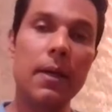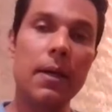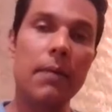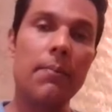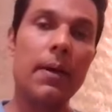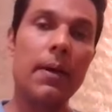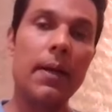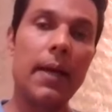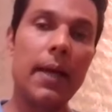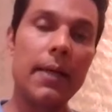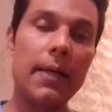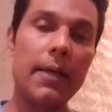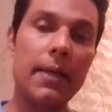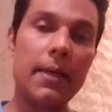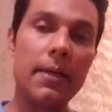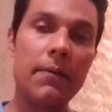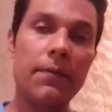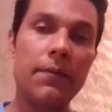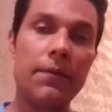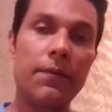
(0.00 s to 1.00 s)

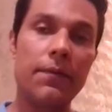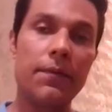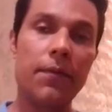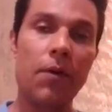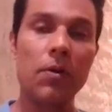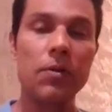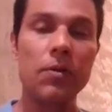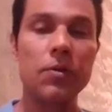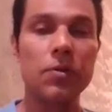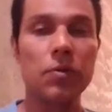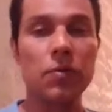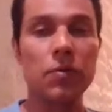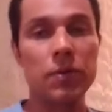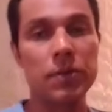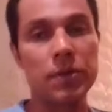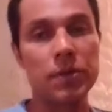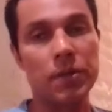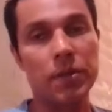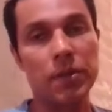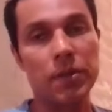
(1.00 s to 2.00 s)
maligning
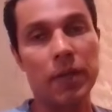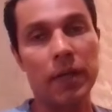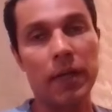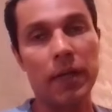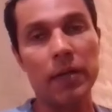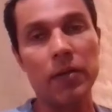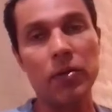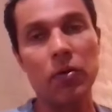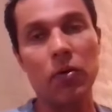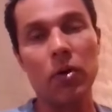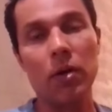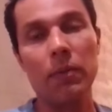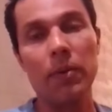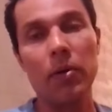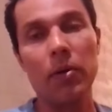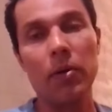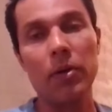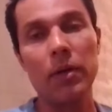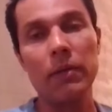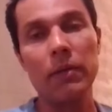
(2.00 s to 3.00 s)
falsehoods that are told
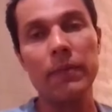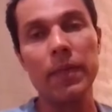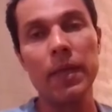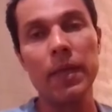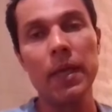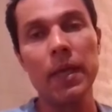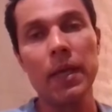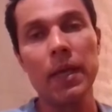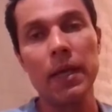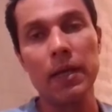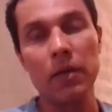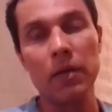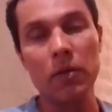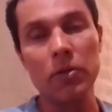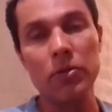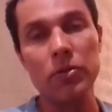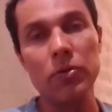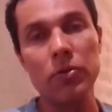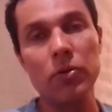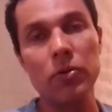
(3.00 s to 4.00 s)
about him. And
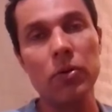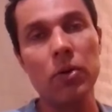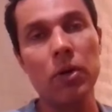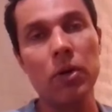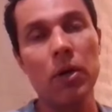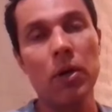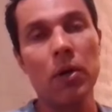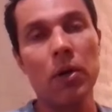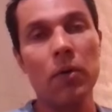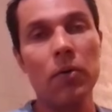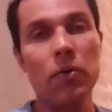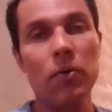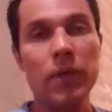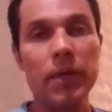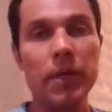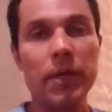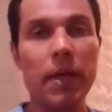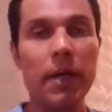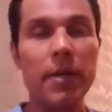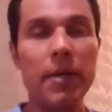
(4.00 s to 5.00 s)
also to
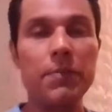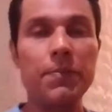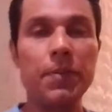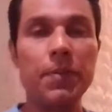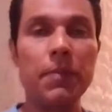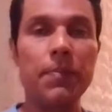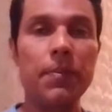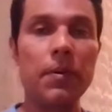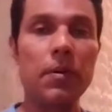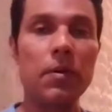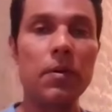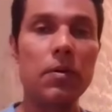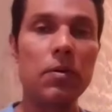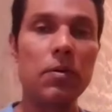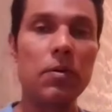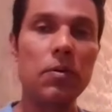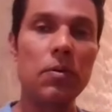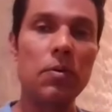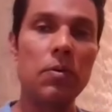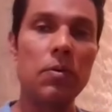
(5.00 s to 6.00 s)
encourage people
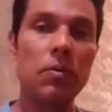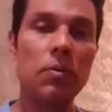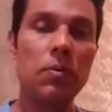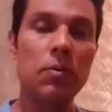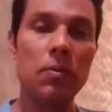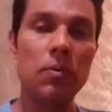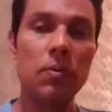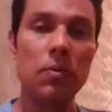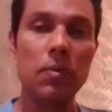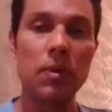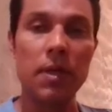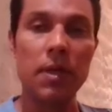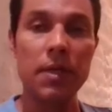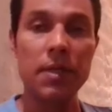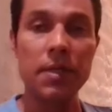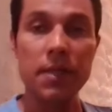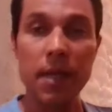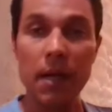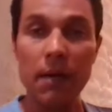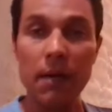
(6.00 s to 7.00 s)
to
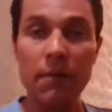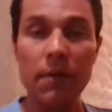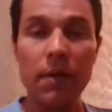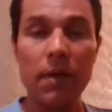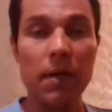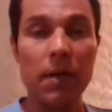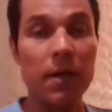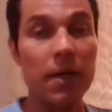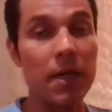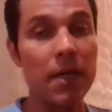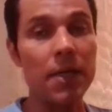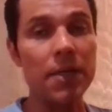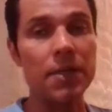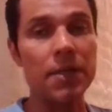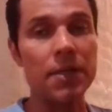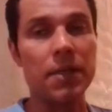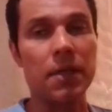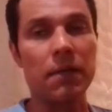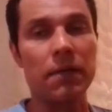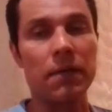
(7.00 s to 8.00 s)
discover,
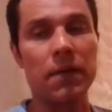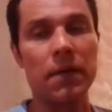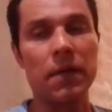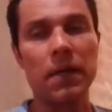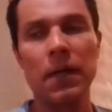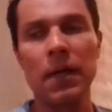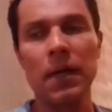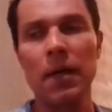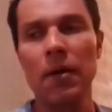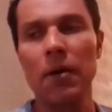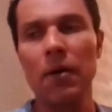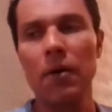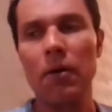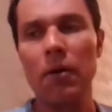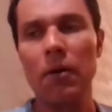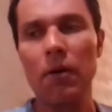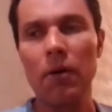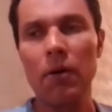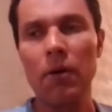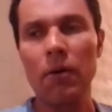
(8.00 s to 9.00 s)
rediscover
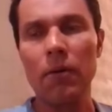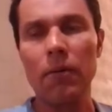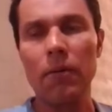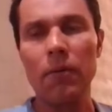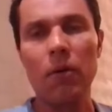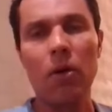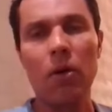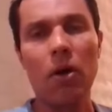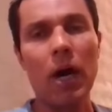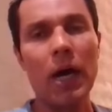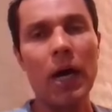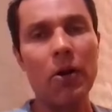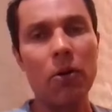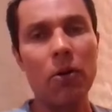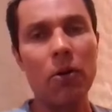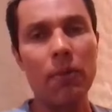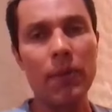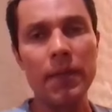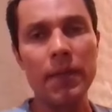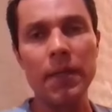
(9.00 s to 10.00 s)
our
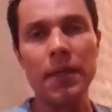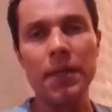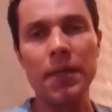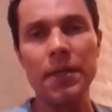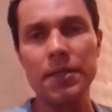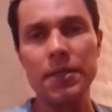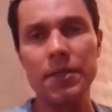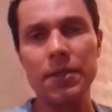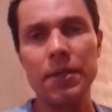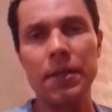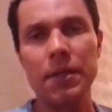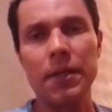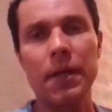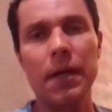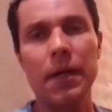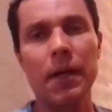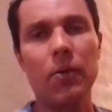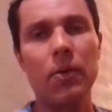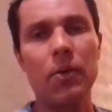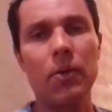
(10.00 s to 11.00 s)
omitted history,
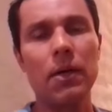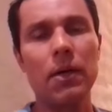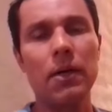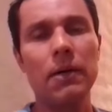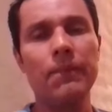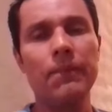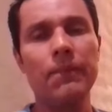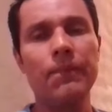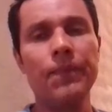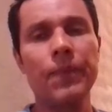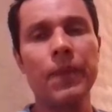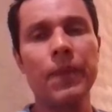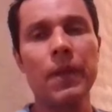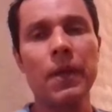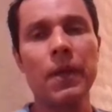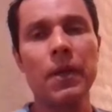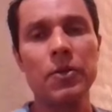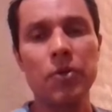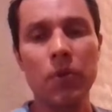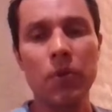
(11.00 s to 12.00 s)
our
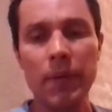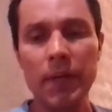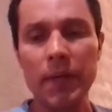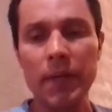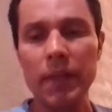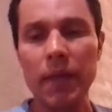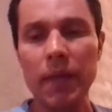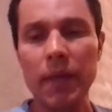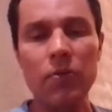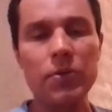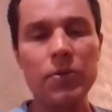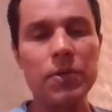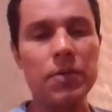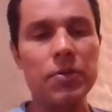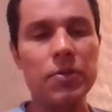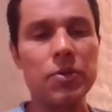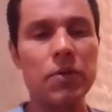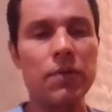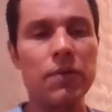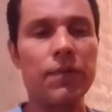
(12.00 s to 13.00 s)
so many
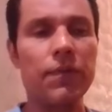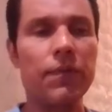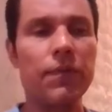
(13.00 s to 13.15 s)
thousands of